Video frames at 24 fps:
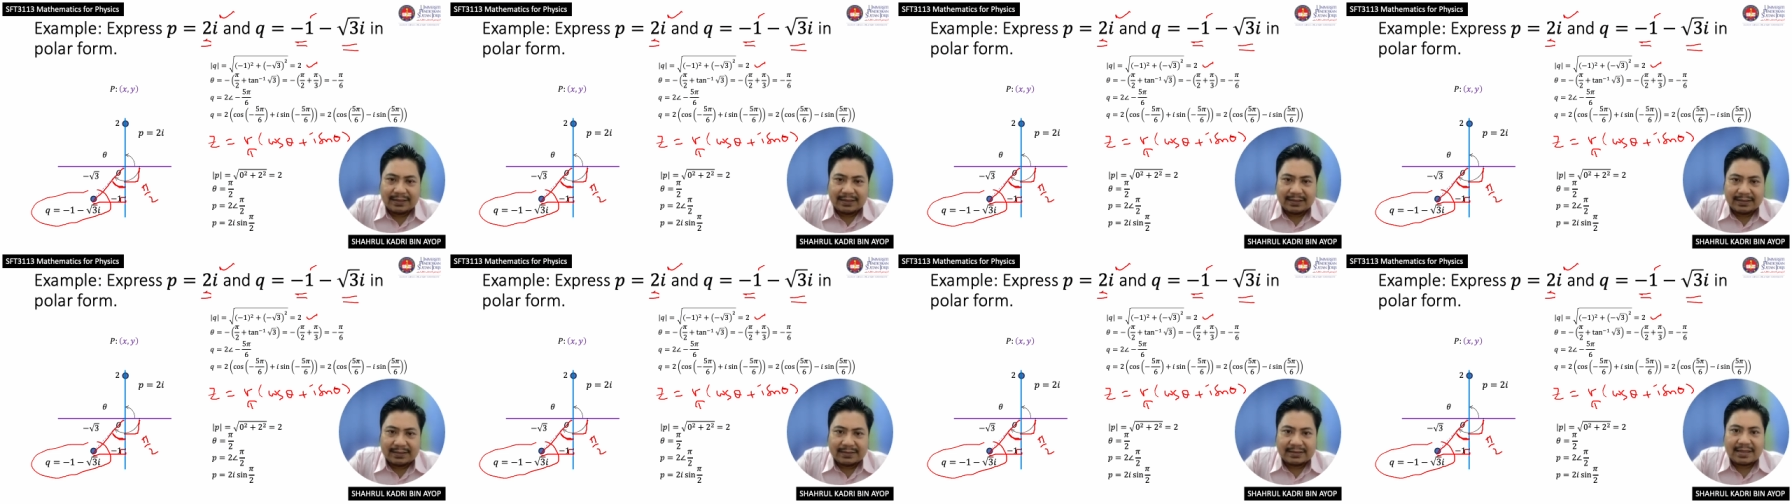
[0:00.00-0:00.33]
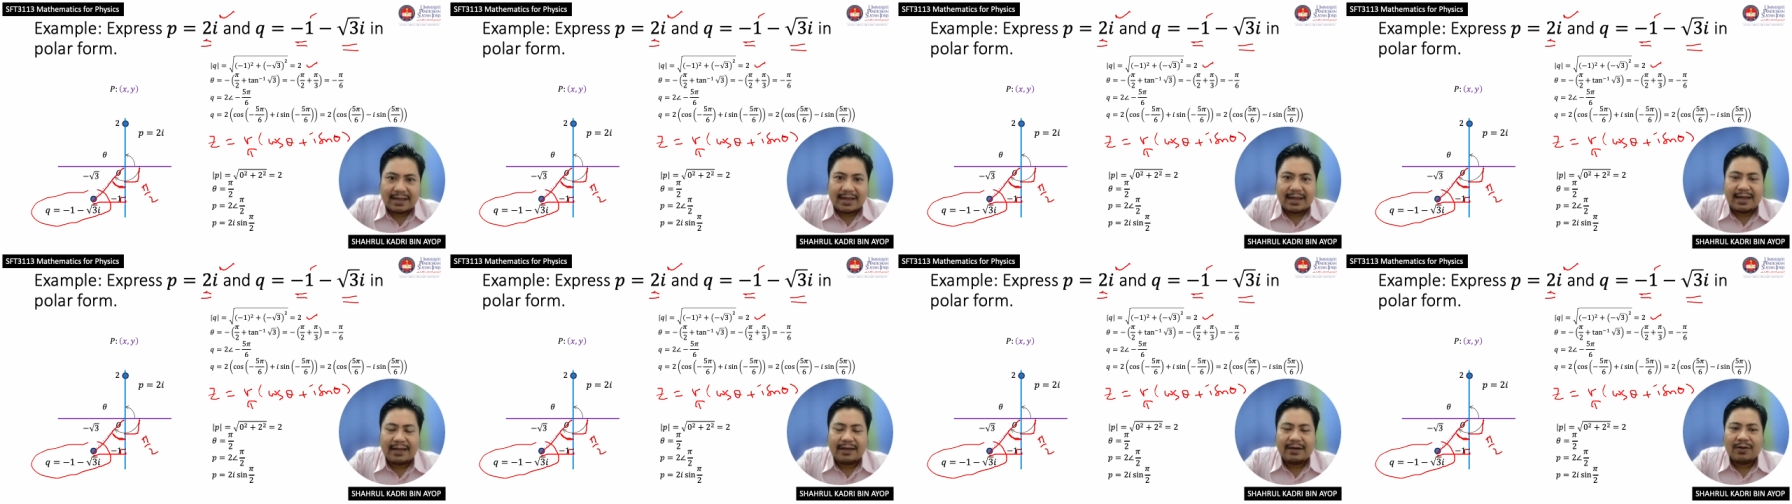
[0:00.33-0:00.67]

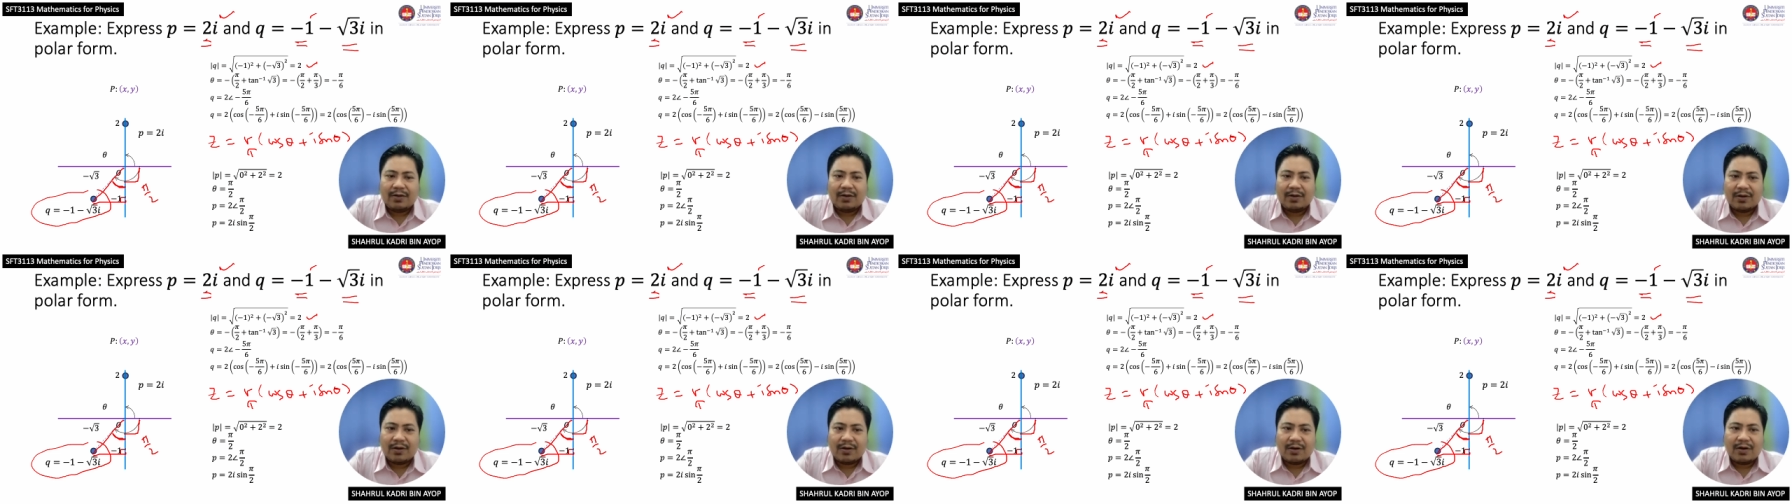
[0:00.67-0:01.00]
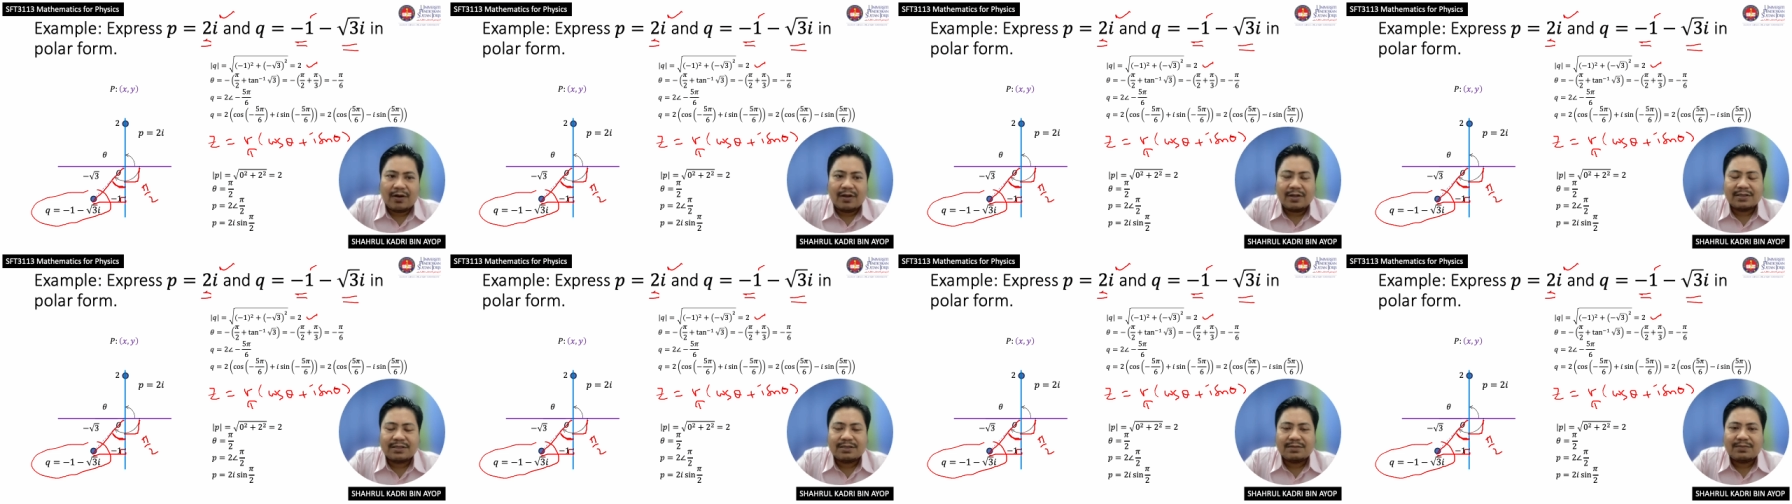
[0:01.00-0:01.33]
sine or
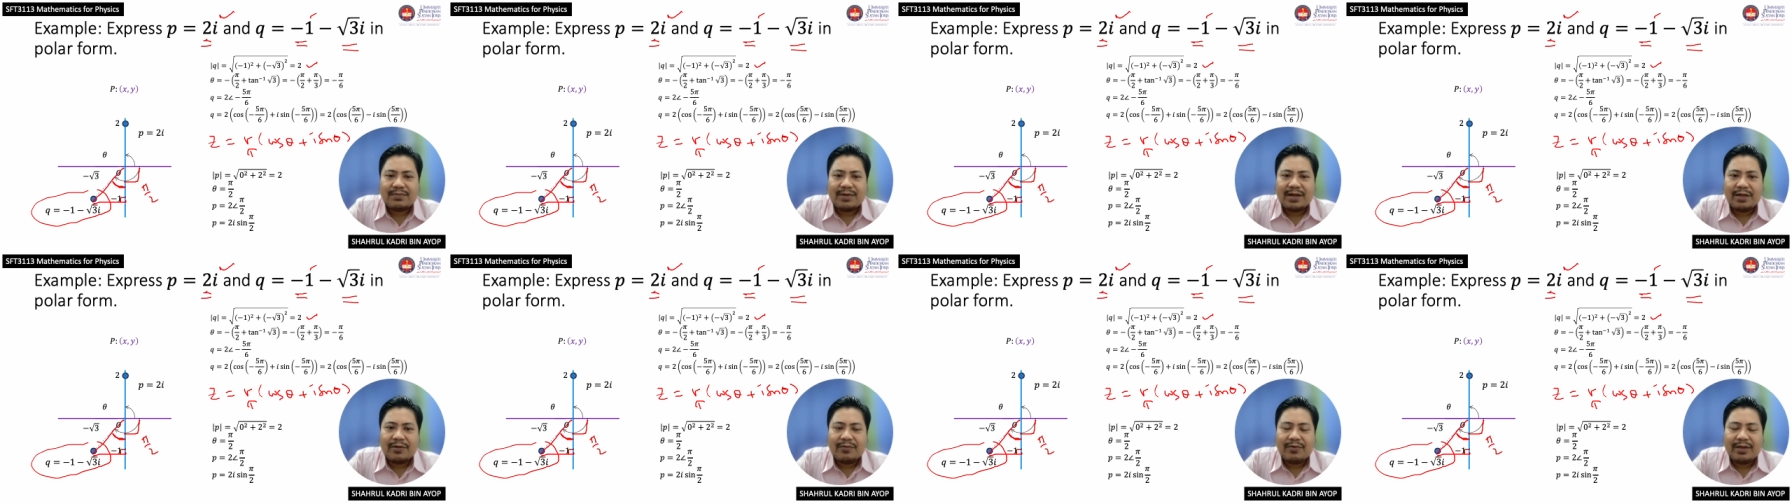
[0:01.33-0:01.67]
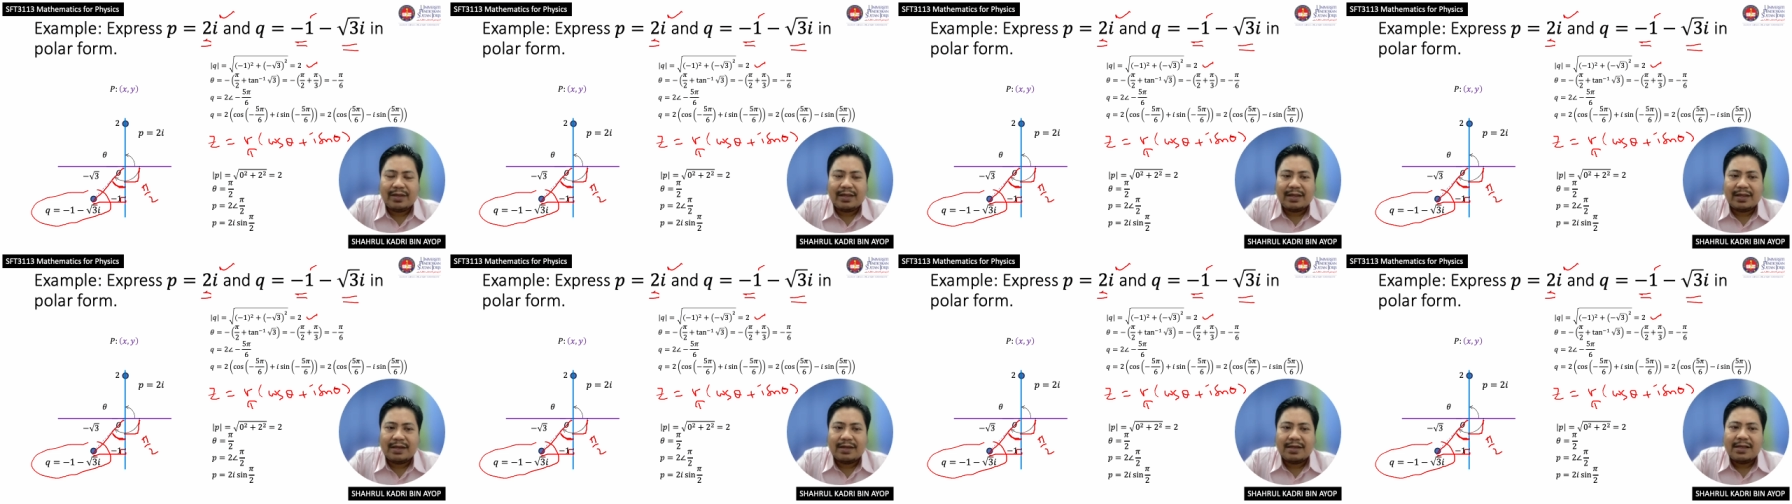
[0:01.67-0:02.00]
cos, but we
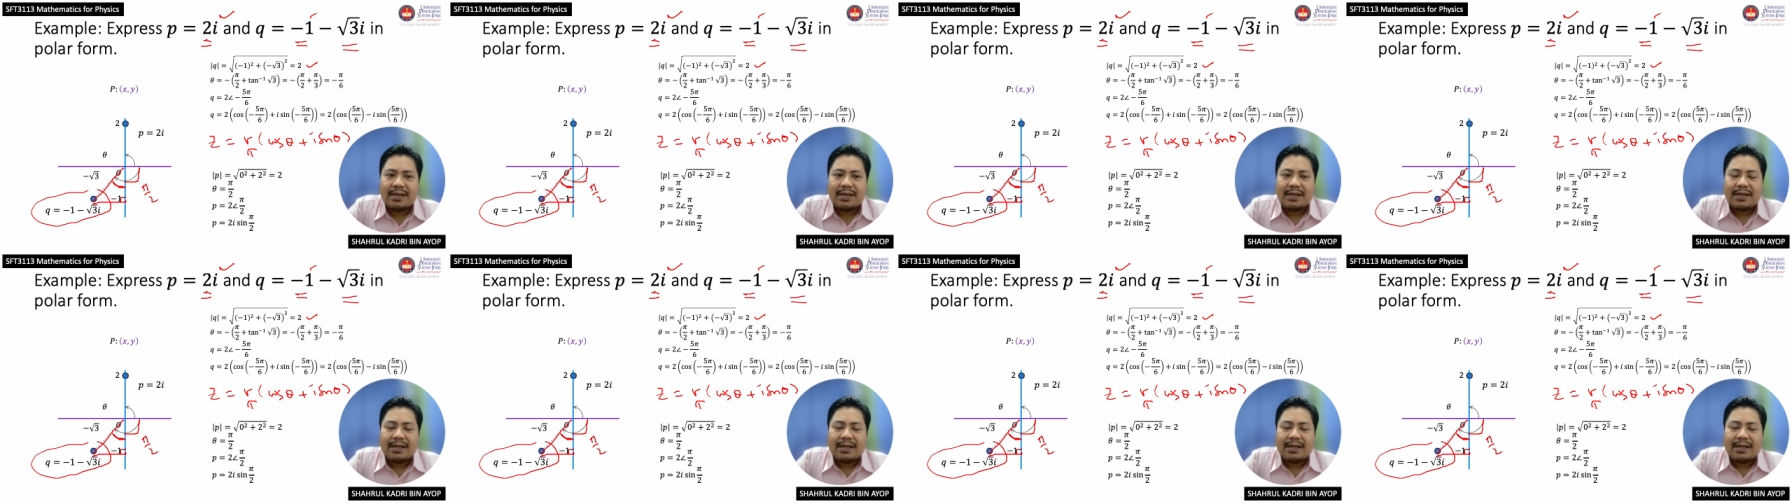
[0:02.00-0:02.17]
can